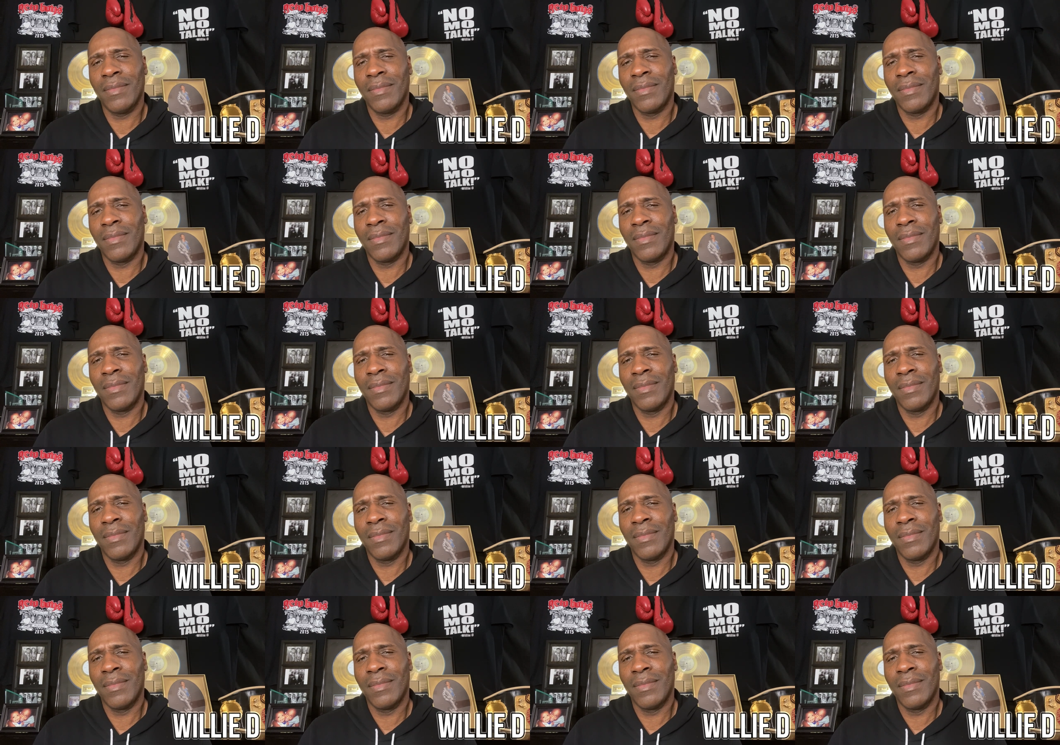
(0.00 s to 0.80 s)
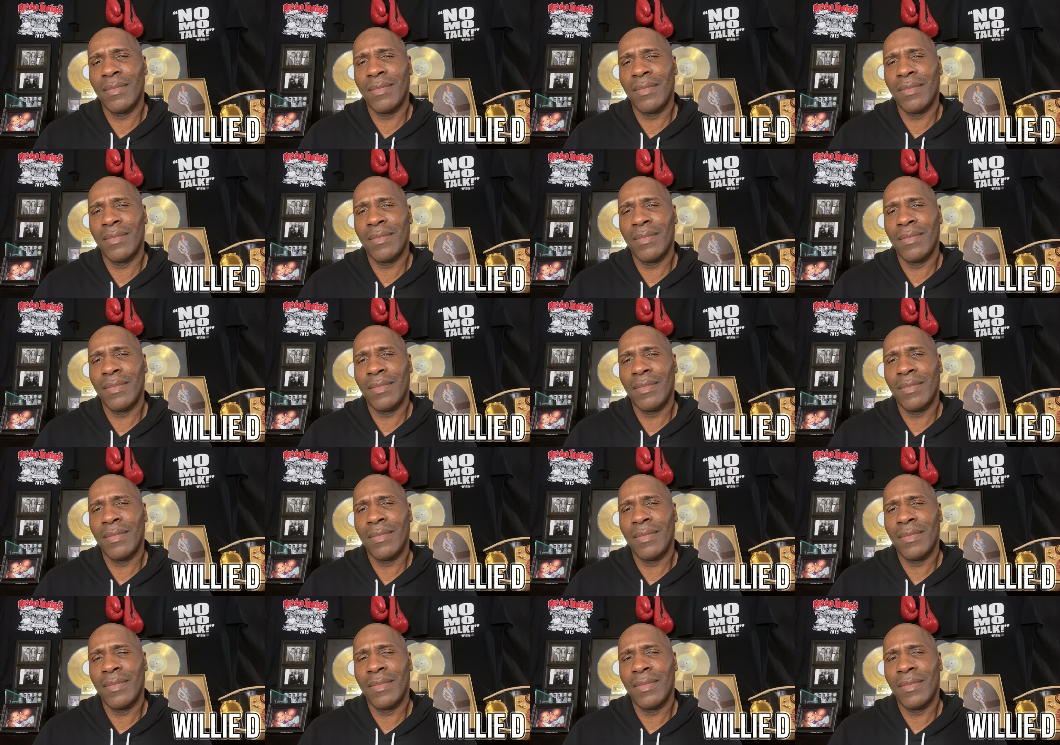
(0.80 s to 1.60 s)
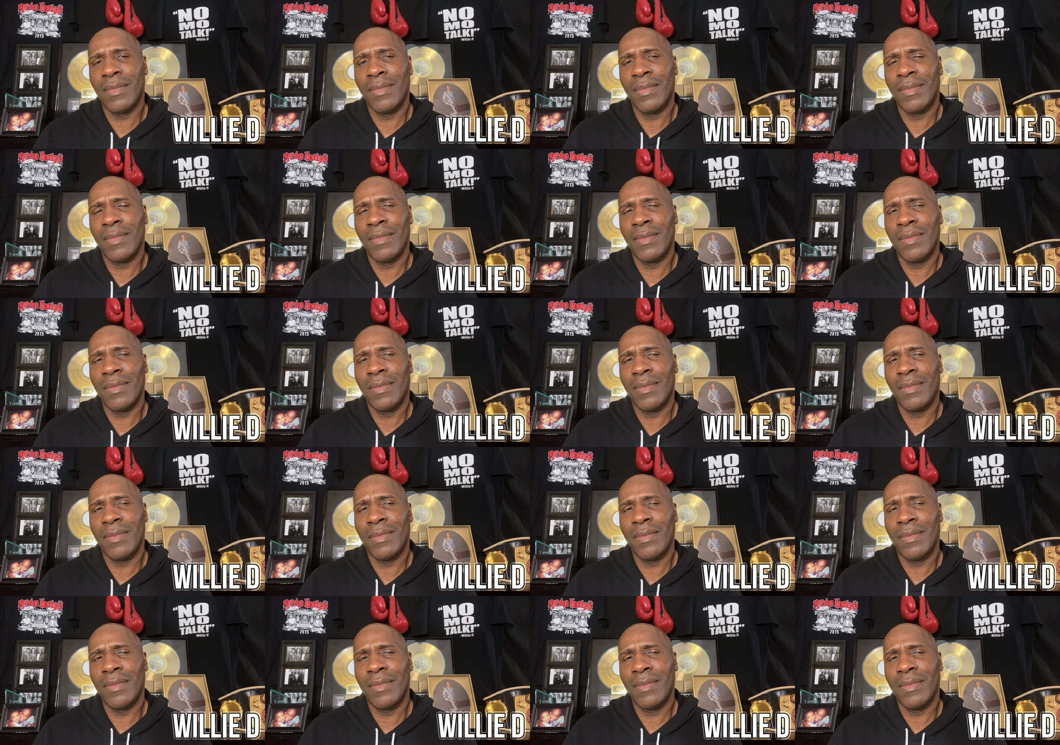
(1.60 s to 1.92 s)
(silence)